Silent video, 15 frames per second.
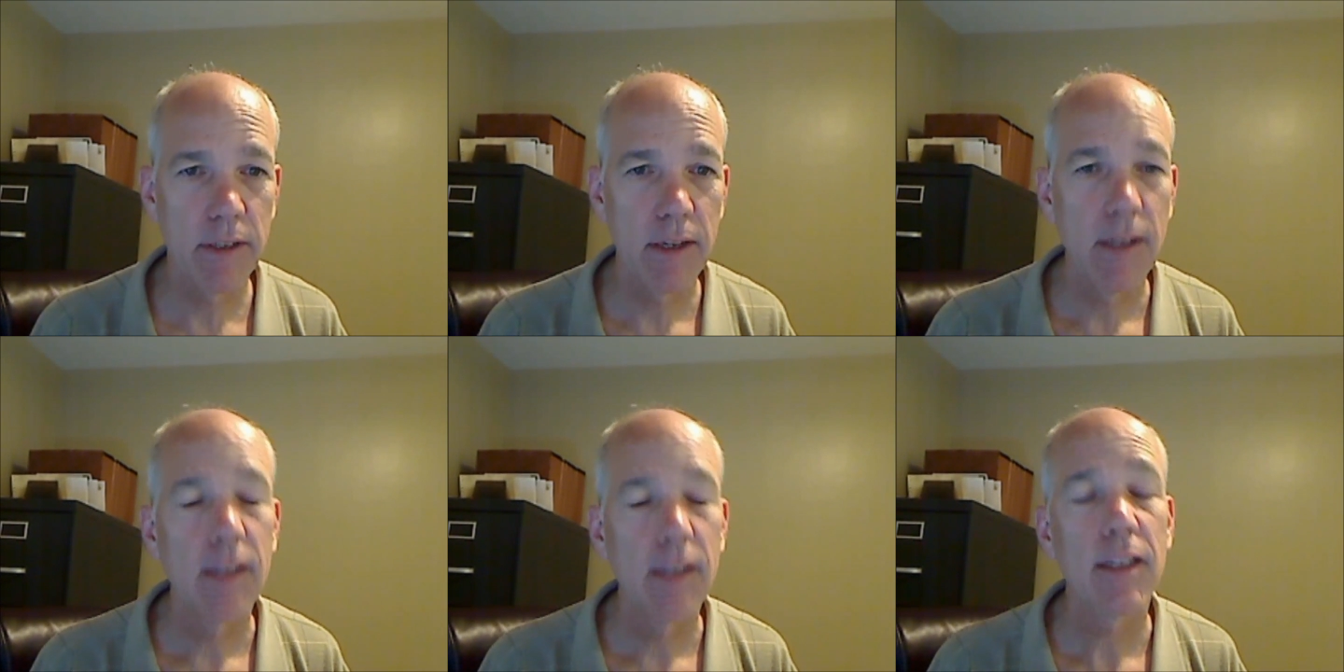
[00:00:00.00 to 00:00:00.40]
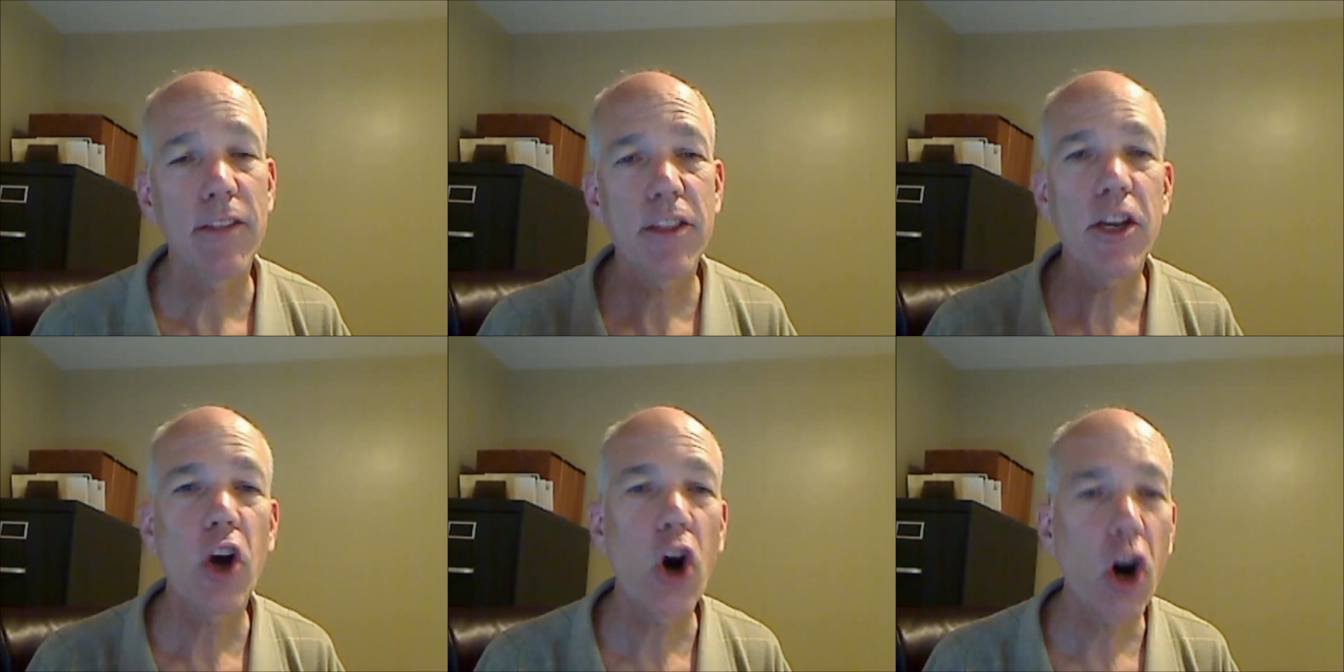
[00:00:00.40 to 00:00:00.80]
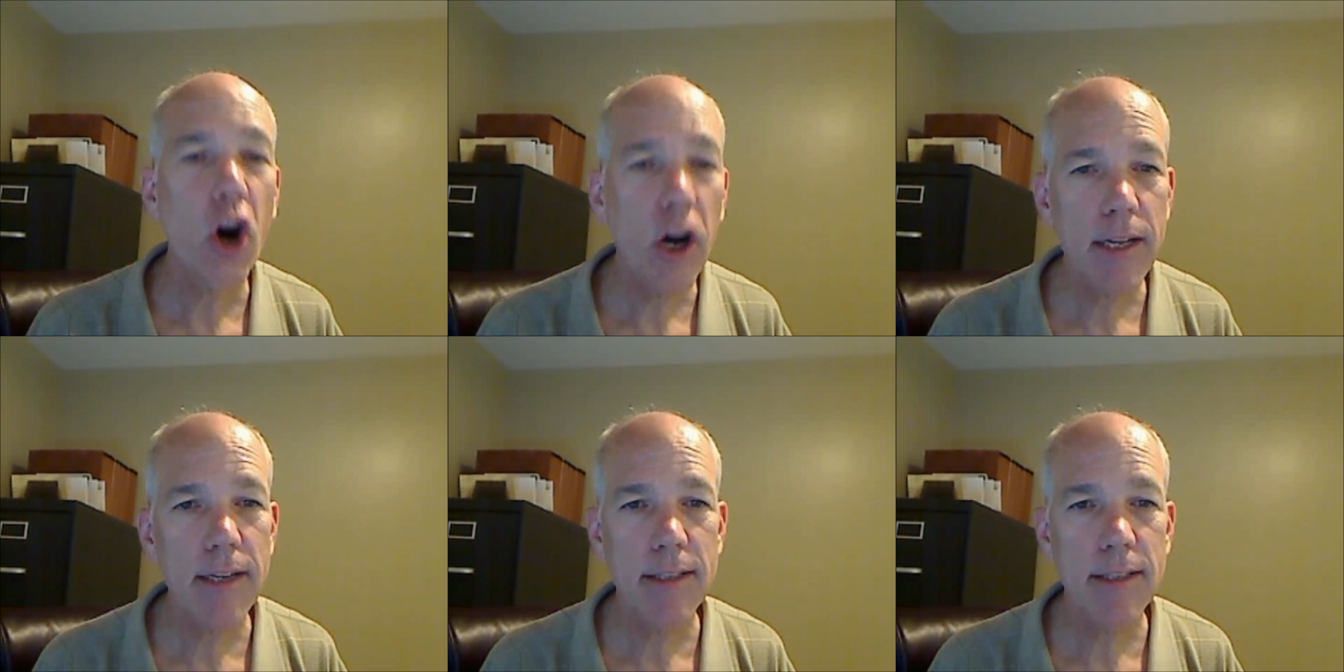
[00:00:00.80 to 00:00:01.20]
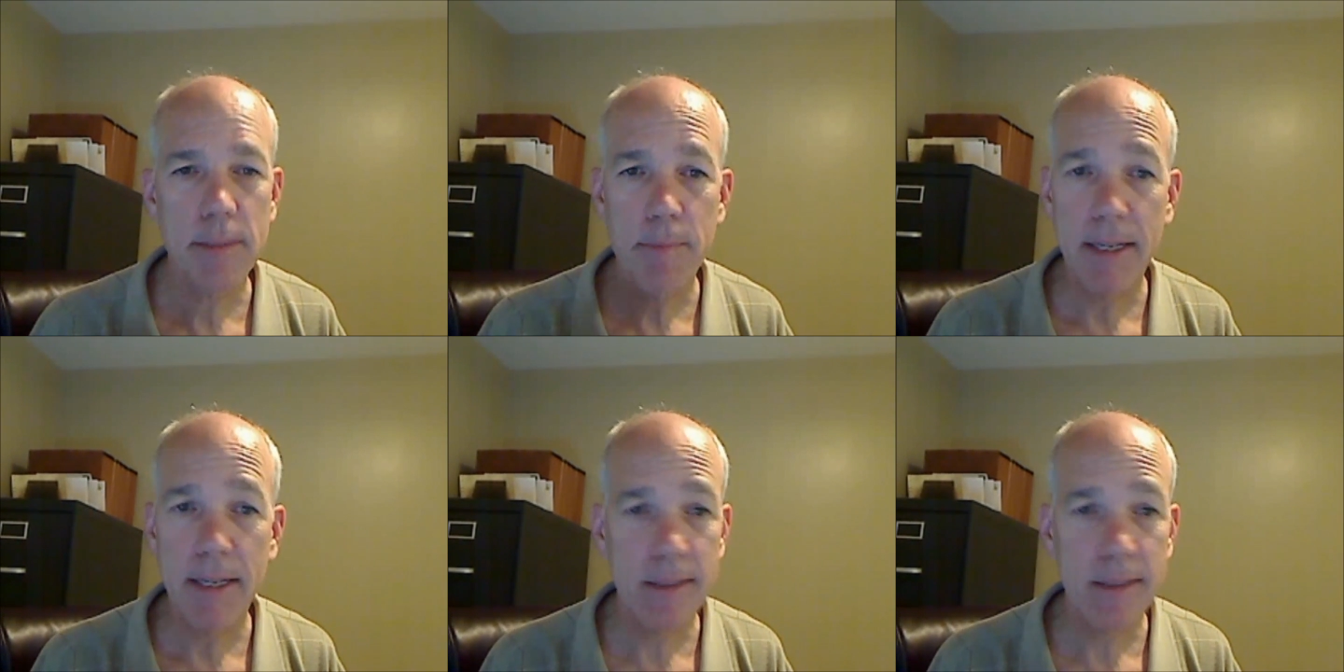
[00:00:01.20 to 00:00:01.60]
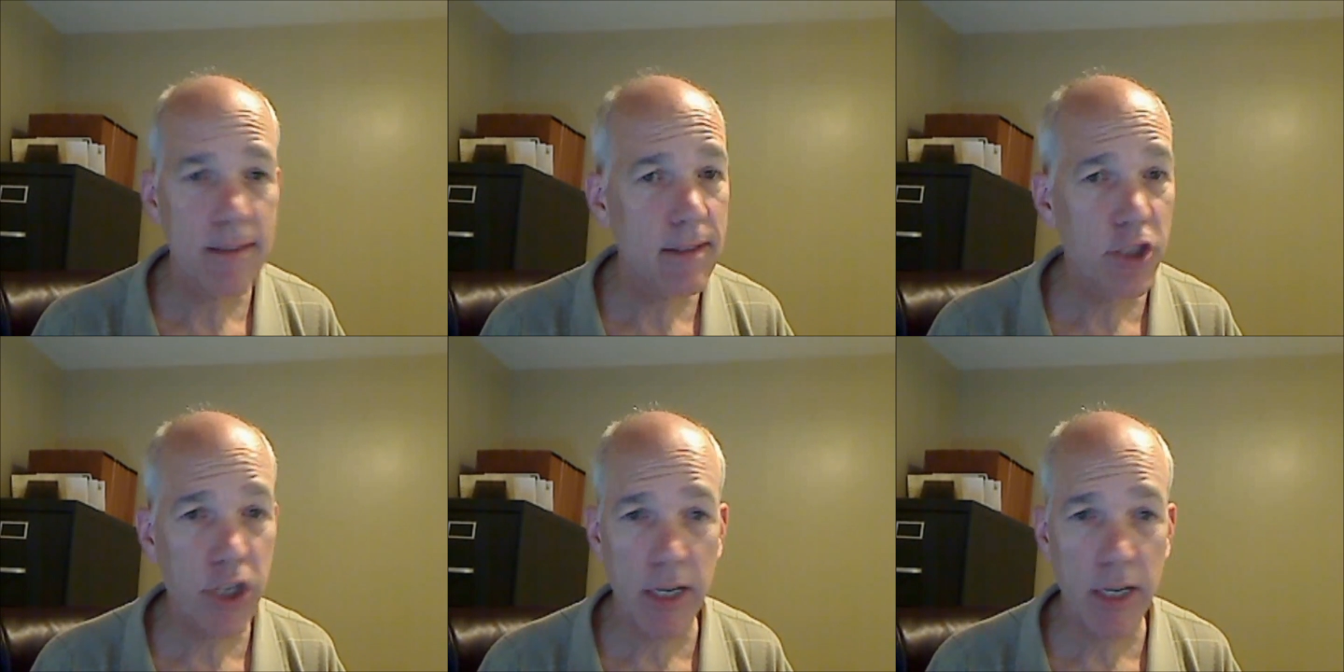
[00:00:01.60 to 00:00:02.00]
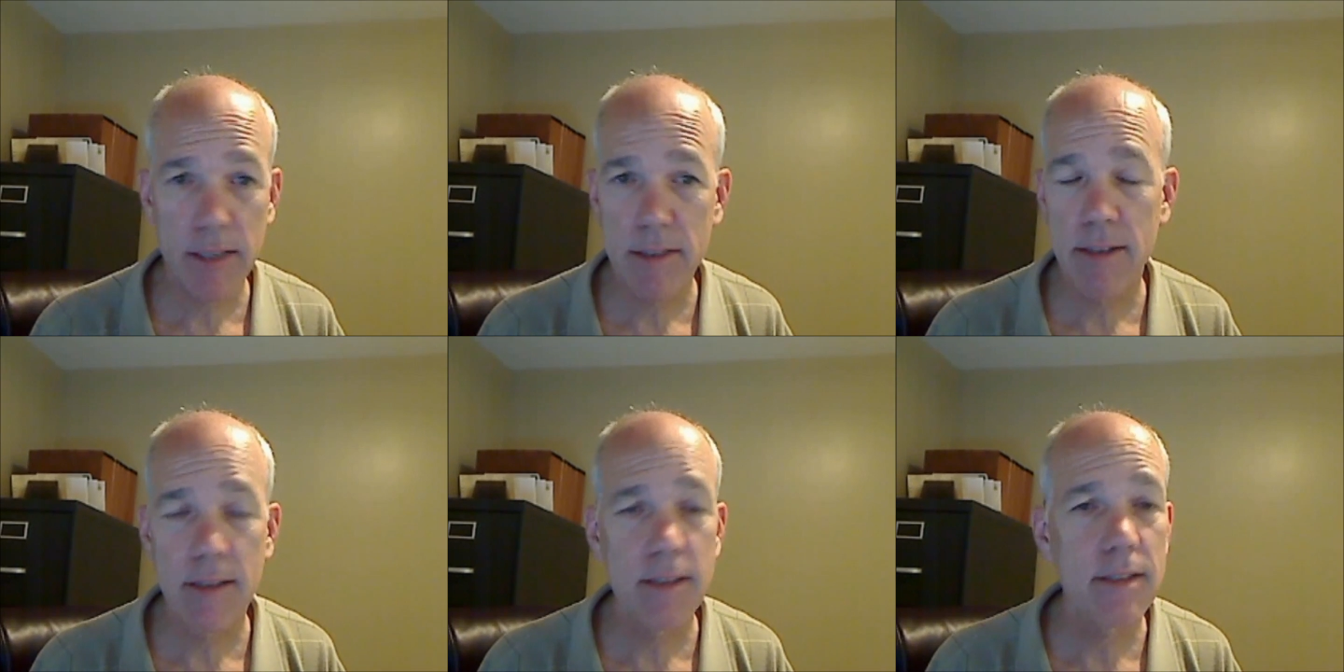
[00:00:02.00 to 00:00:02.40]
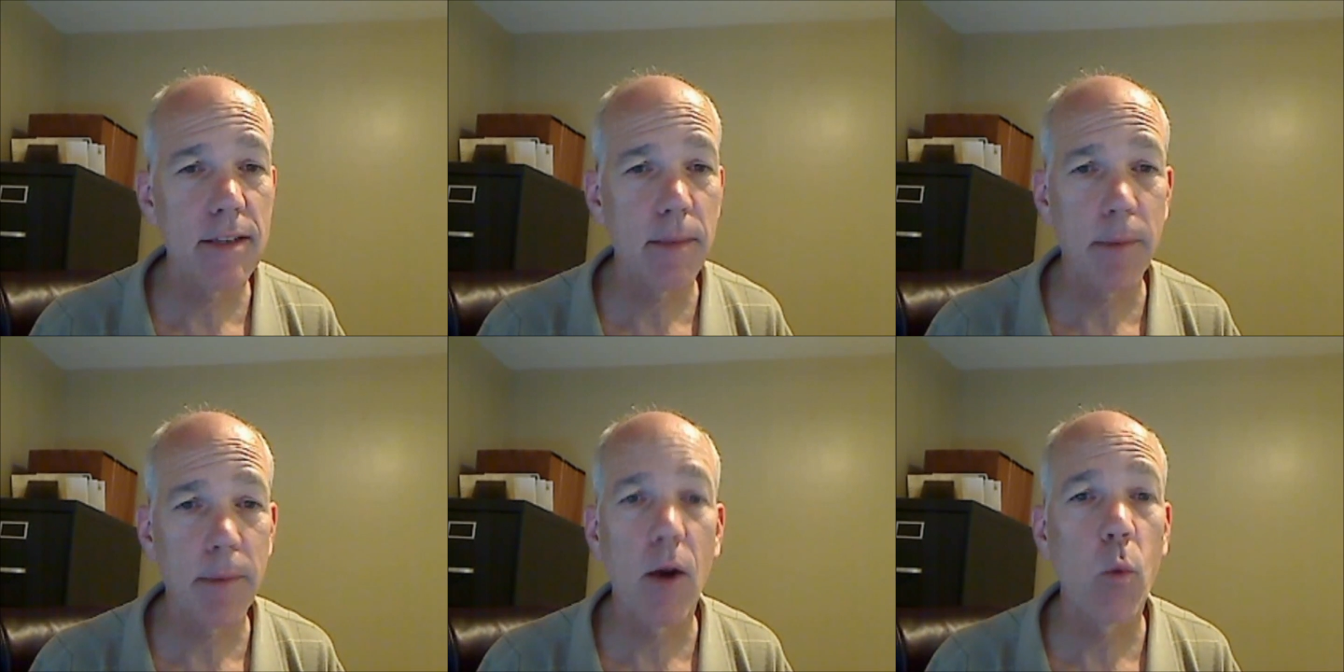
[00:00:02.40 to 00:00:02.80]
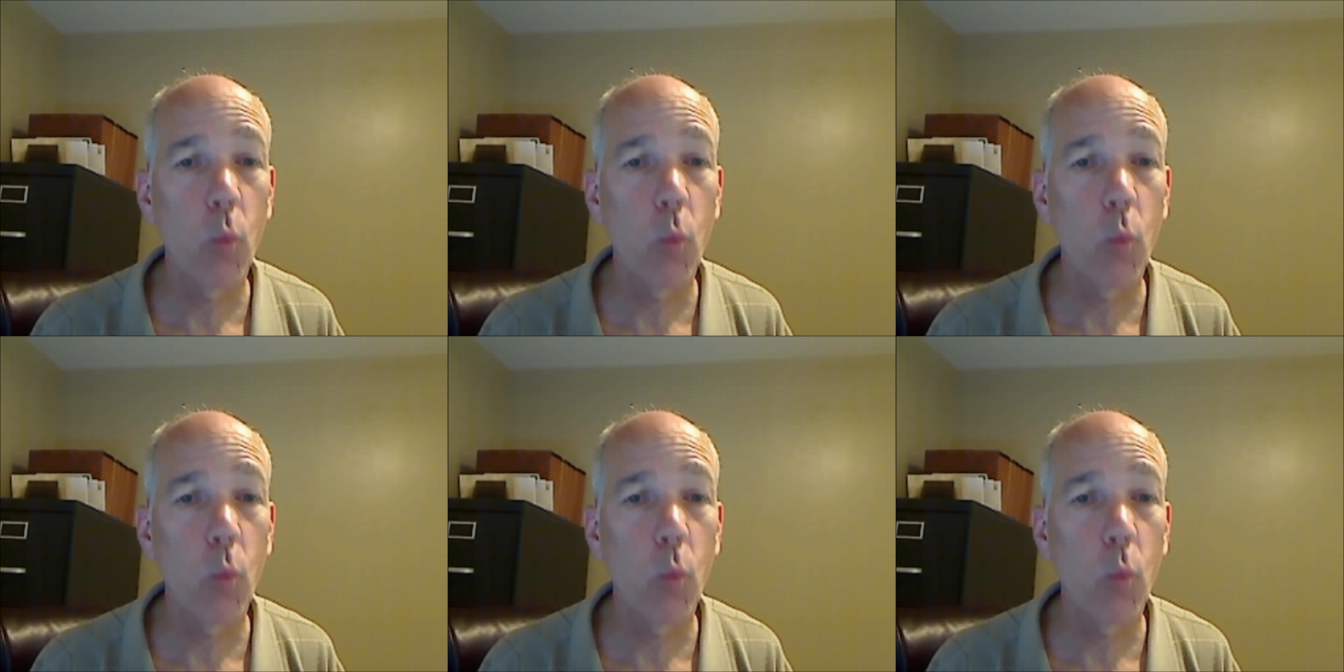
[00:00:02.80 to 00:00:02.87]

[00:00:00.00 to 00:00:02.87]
Let the audience make suggestions about